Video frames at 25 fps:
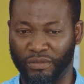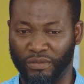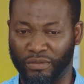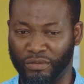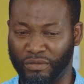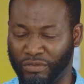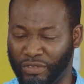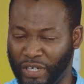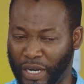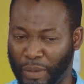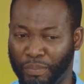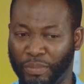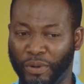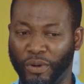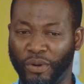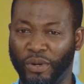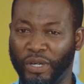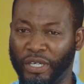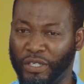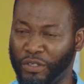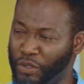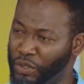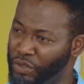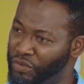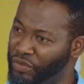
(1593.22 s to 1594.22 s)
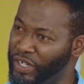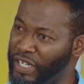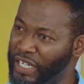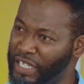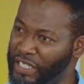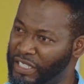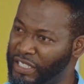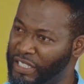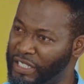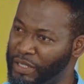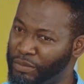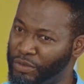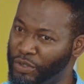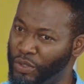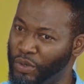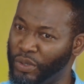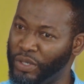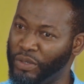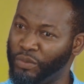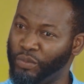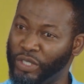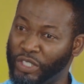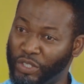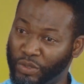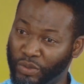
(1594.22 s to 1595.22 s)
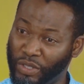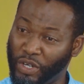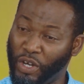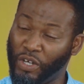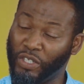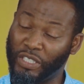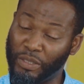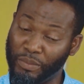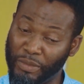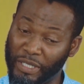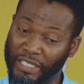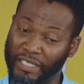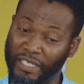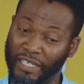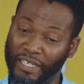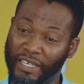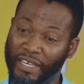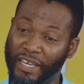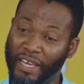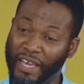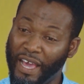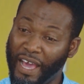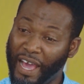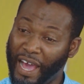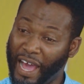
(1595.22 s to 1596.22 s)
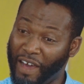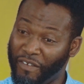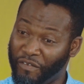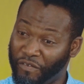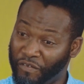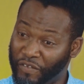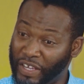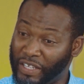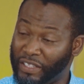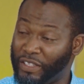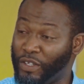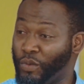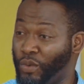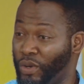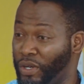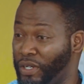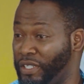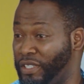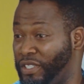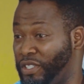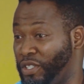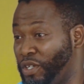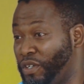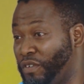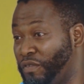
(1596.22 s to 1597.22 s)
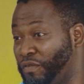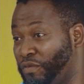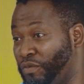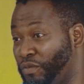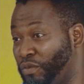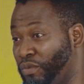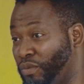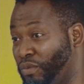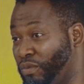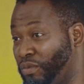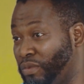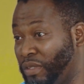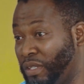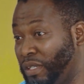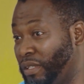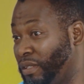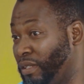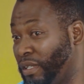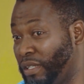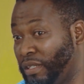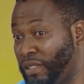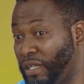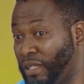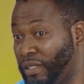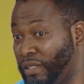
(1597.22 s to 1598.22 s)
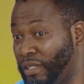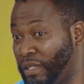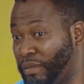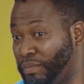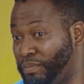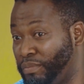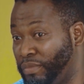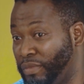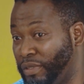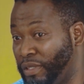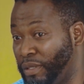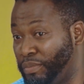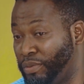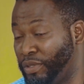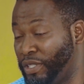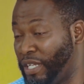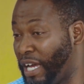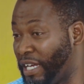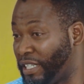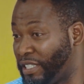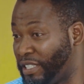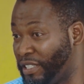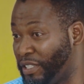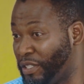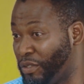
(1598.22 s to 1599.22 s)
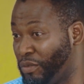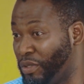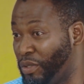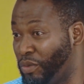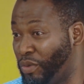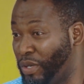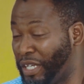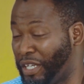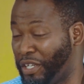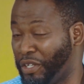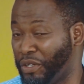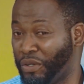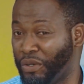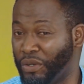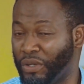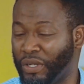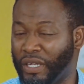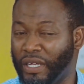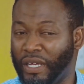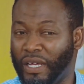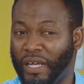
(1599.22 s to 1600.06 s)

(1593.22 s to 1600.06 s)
rapport and good relationship going, which would ultimately affect the quality of the production that we're working on.